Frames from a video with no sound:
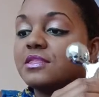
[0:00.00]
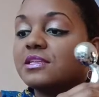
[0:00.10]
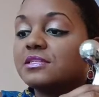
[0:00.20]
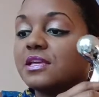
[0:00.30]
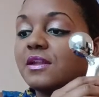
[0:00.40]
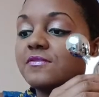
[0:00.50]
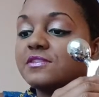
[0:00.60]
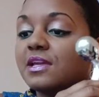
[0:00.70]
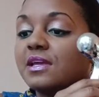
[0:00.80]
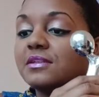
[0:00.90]
This set of
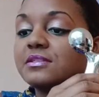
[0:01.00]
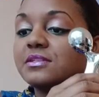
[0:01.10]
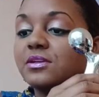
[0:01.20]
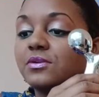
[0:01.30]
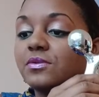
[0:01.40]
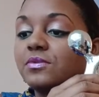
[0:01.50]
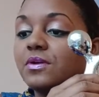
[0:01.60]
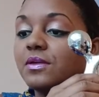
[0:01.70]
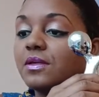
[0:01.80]
stainless steel